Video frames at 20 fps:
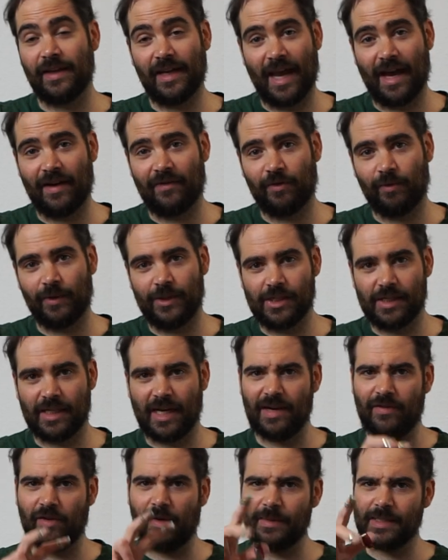the F, which is
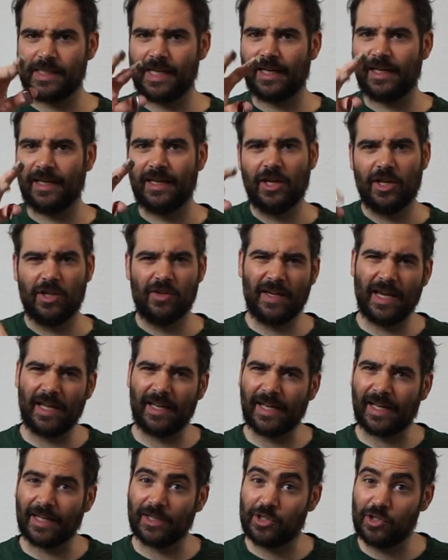kind of almost like you get
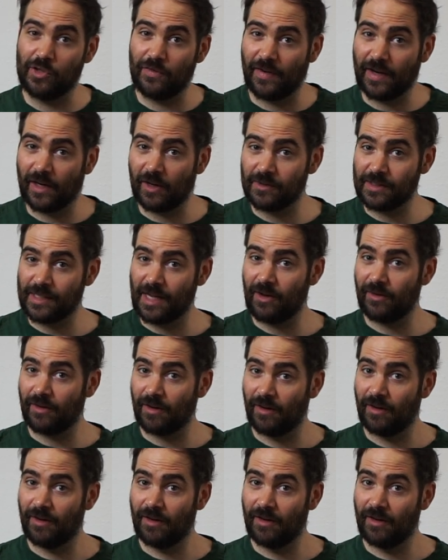like a two-finger sound.